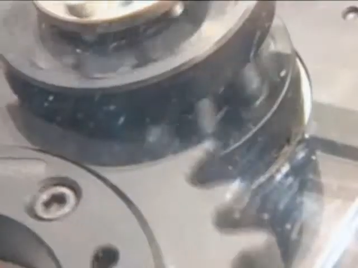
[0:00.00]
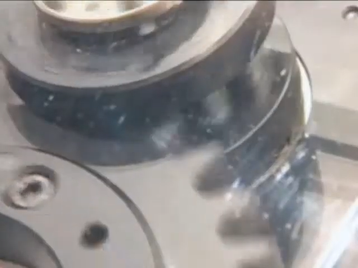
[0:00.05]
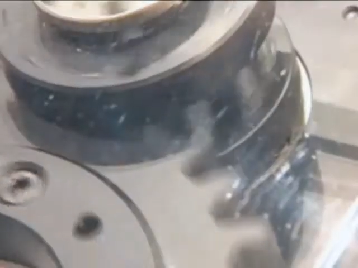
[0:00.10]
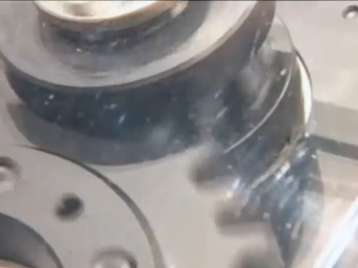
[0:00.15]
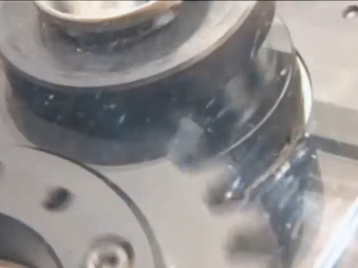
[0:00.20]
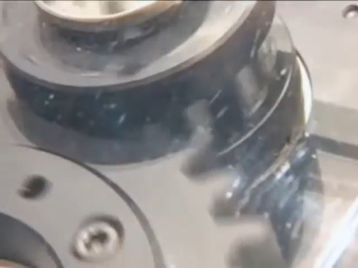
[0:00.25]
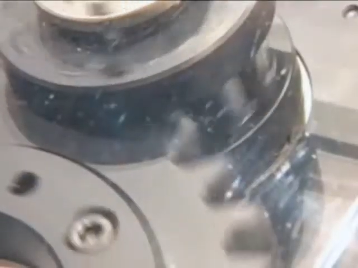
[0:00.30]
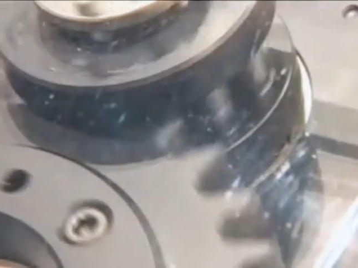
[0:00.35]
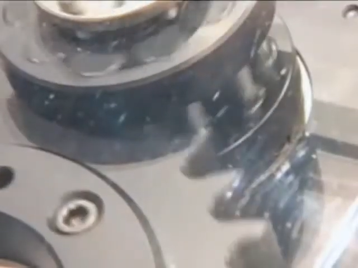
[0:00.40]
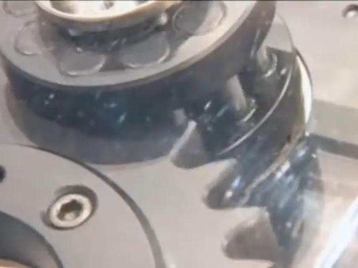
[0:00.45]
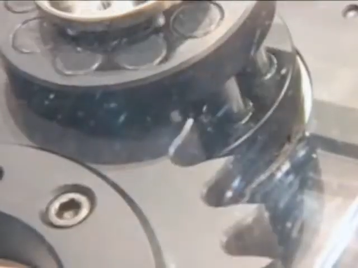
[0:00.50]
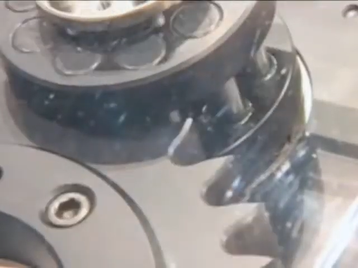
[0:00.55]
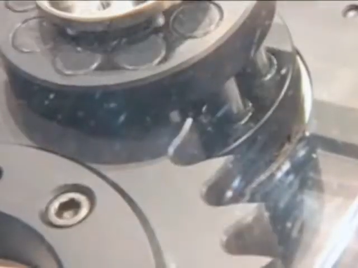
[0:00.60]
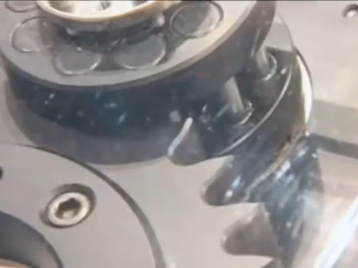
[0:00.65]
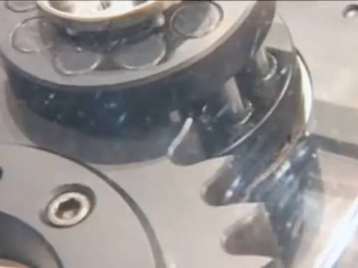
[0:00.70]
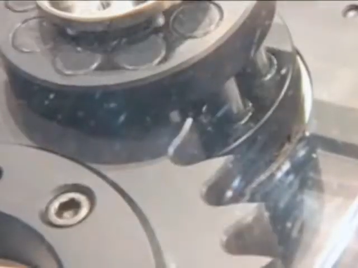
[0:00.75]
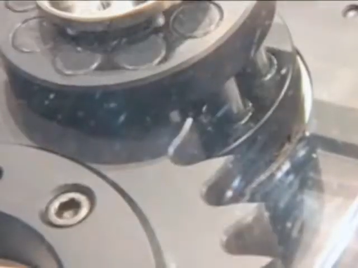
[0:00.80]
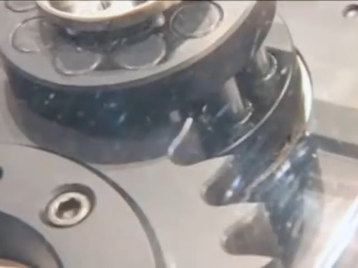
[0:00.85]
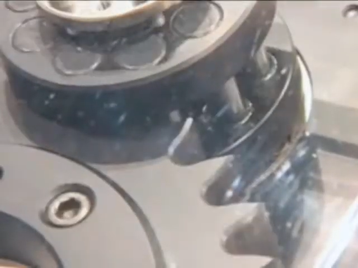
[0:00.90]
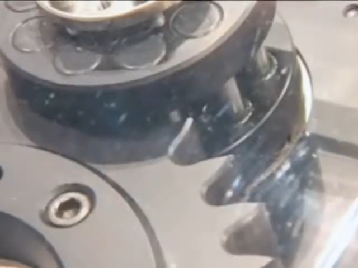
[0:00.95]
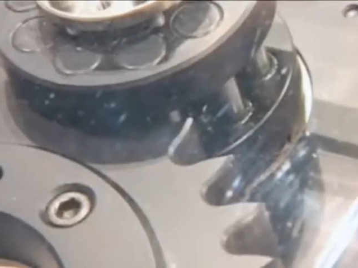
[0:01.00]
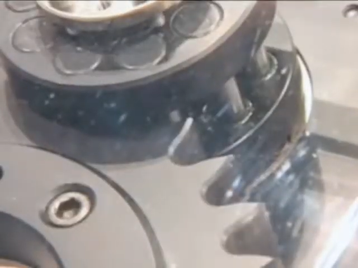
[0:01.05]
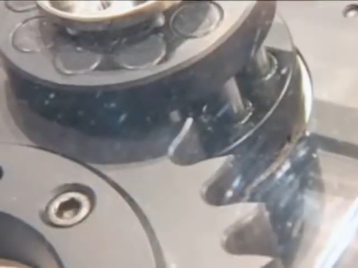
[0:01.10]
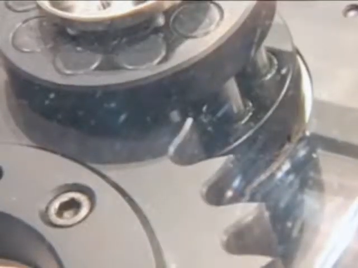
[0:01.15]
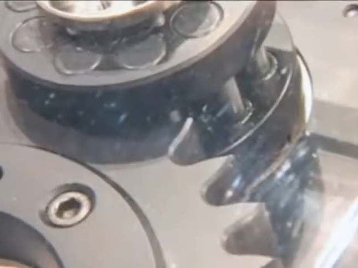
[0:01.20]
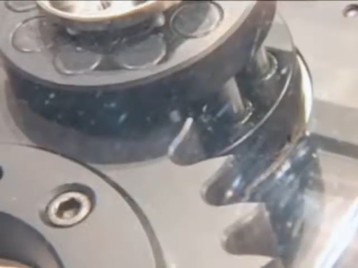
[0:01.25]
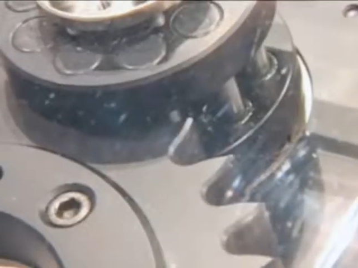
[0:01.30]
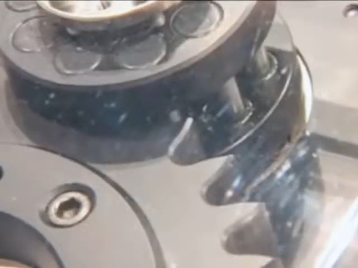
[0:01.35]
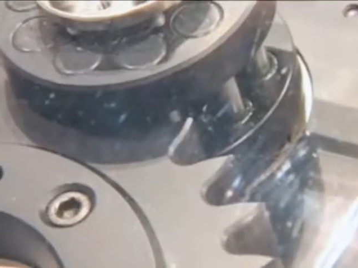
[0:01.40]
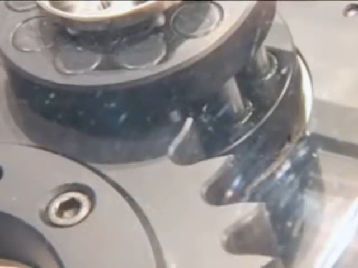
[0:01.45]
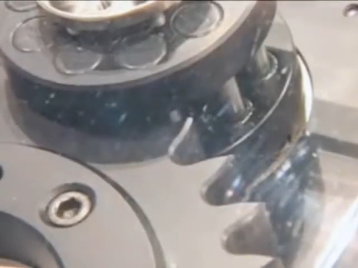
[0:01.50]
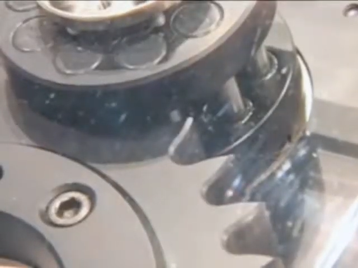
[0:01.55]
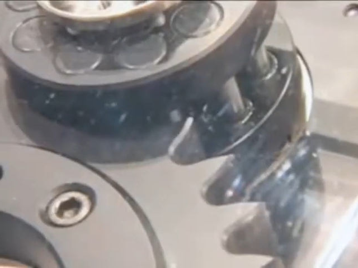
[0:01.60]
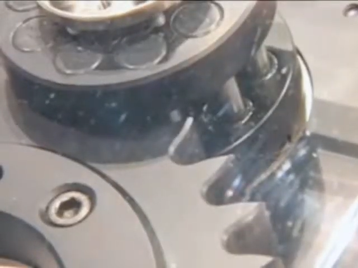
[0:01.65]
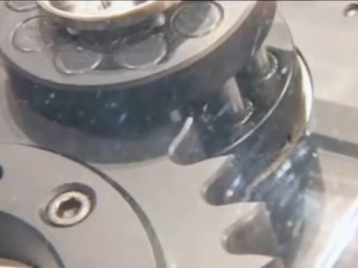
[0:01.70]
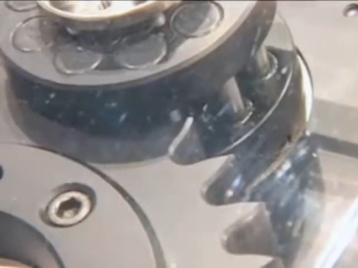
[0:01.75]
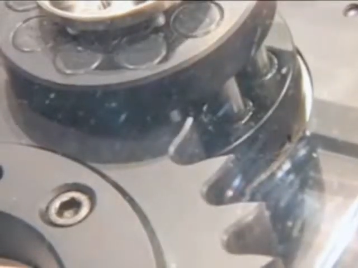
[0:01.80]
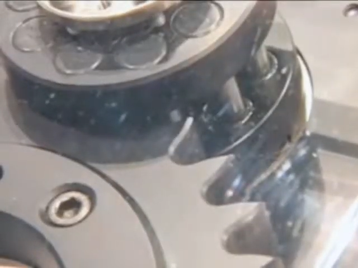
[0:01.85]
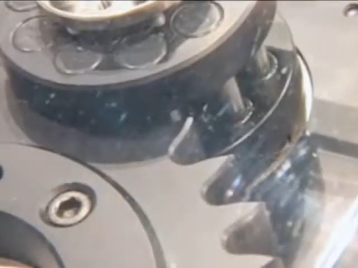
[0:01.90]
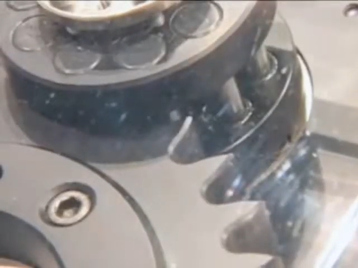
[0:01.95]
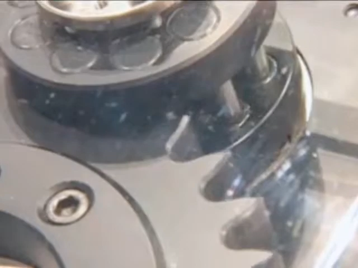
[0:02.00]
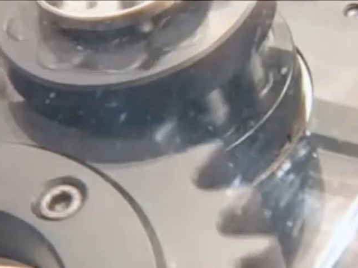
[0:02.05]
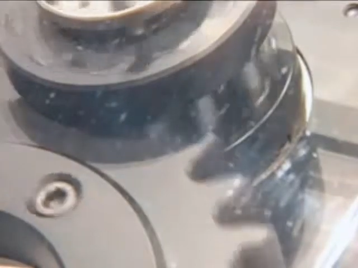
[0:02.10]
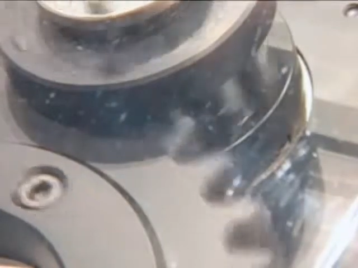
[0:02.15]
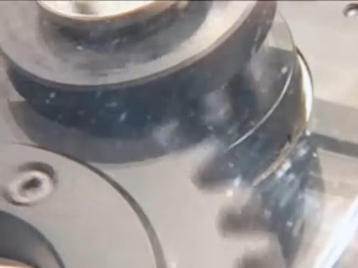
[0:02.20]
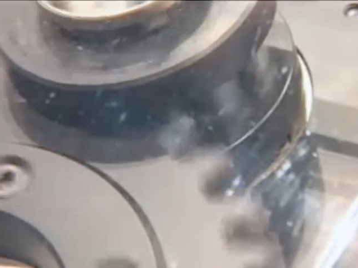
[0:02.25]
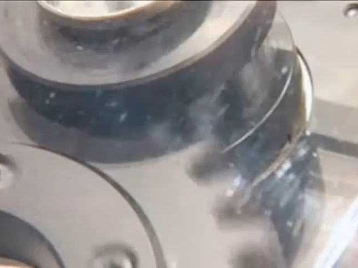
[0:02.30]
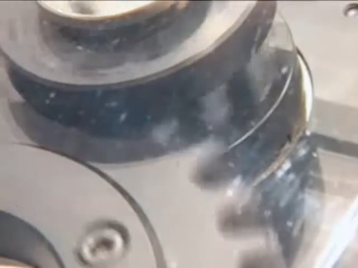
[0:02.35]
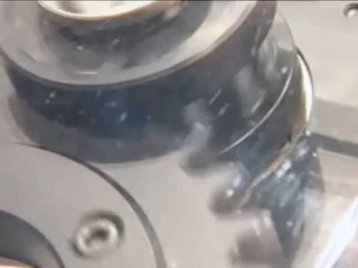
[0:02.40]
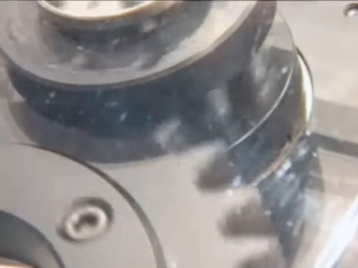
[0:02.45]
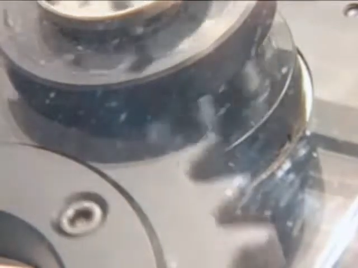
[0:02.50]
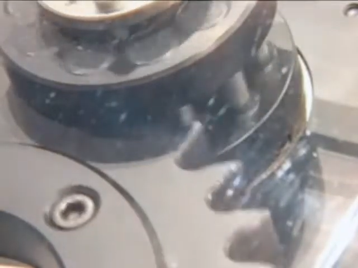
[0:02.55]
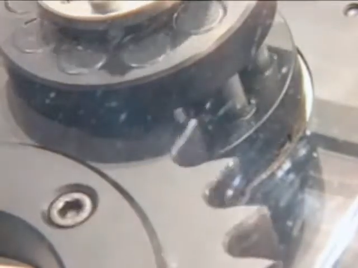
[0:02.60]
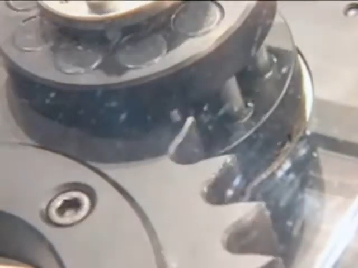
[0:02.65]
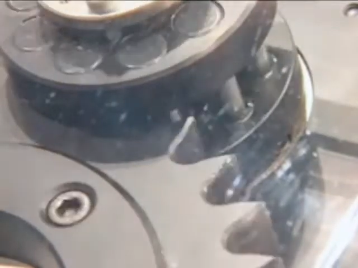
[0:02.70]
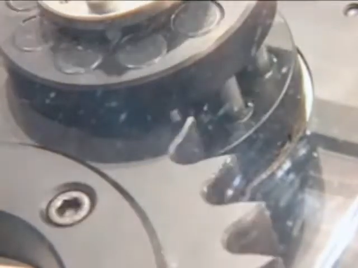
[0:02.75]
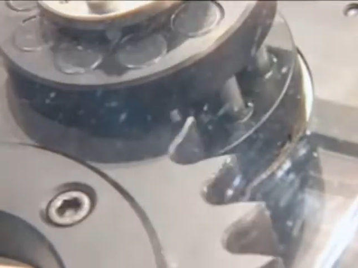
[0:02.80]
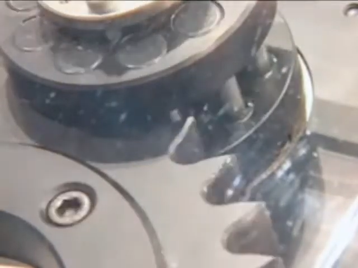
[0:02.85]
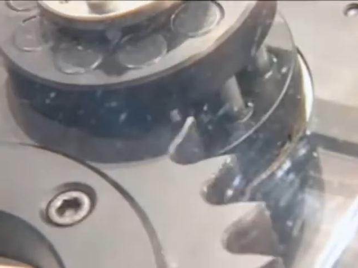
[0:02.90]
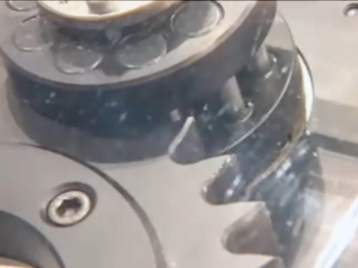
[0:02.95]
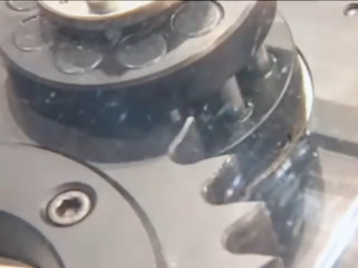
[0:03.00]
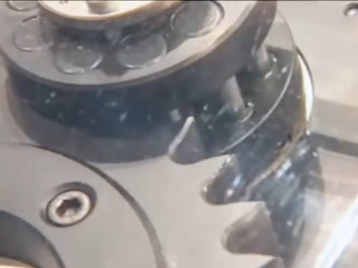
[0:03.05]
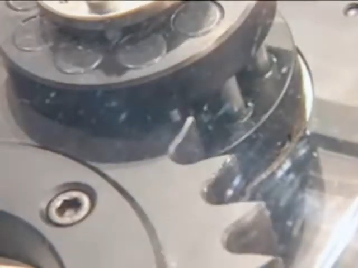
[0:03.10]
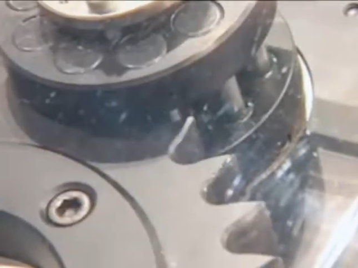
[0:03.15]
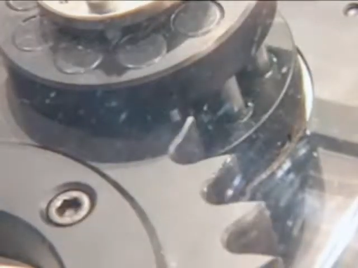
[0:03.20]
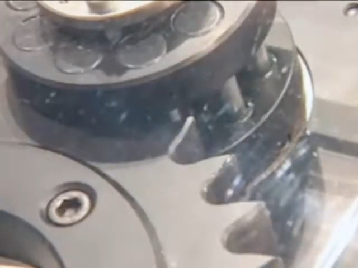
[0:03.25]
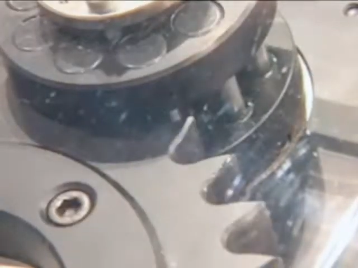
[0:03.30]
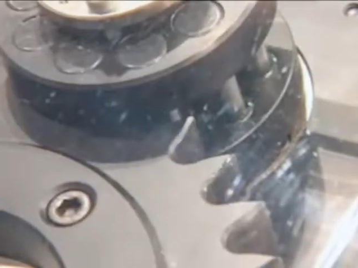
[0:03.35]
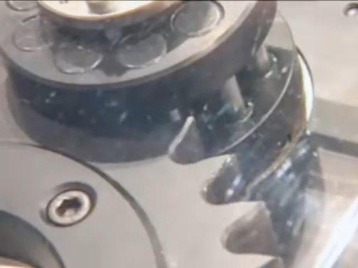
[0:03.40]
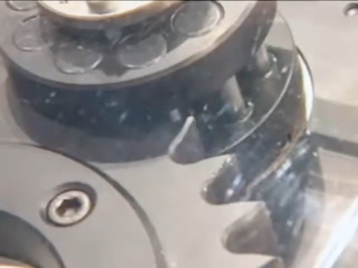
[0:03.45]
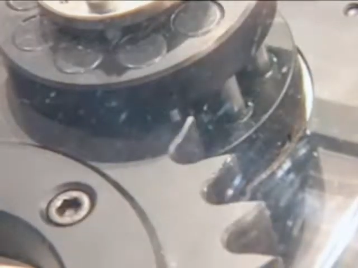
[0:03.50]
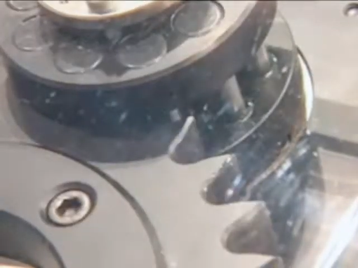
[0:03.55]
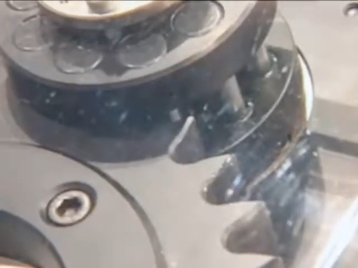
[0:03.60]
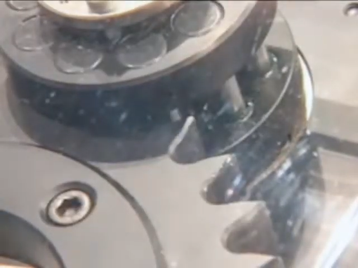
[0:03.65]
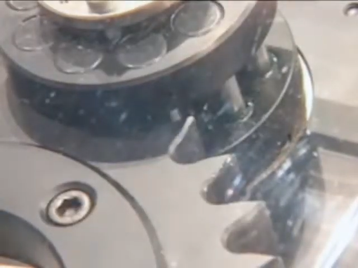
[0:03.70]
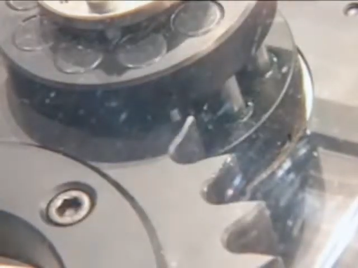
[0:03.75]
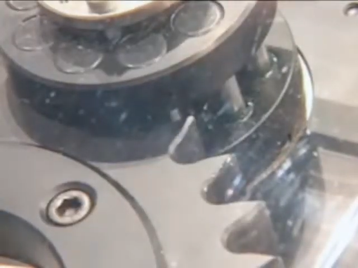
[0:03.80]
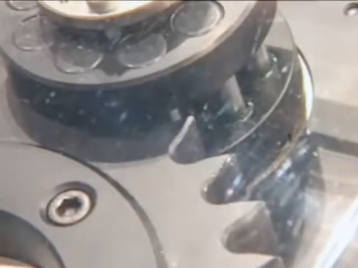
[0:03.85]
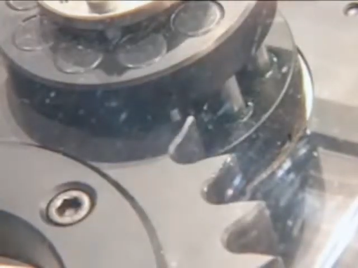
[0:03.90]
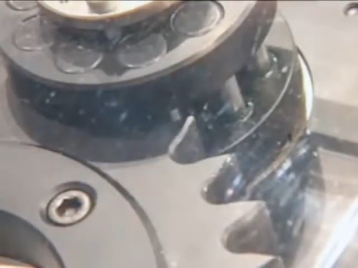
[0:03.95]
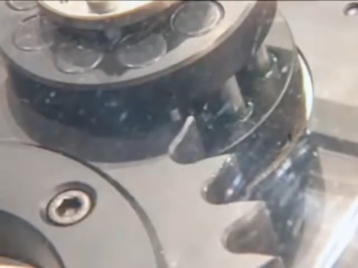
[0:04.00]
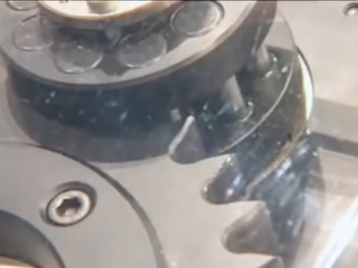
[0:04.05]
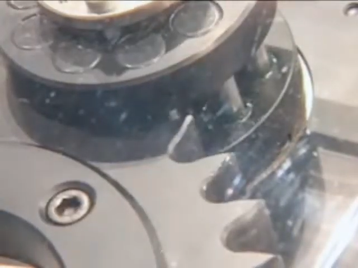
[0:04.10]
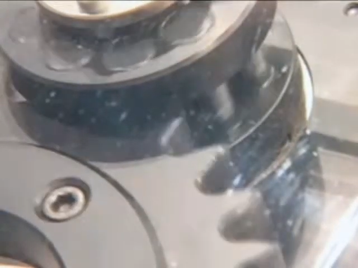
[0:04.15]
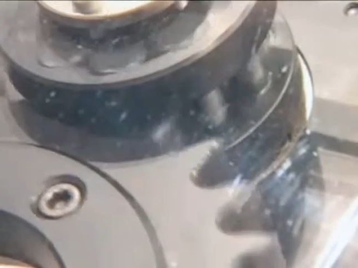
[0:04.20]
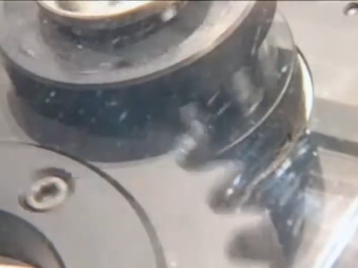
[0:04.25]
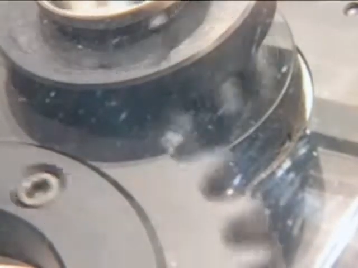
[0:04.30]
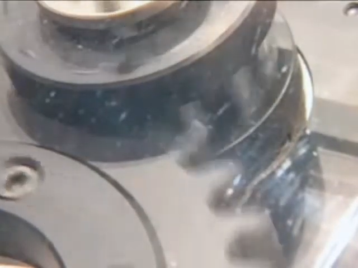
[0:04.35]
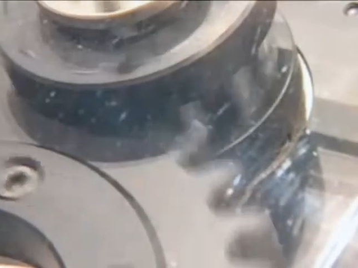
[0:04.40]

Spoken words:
No face is visible, so there are no lips to read.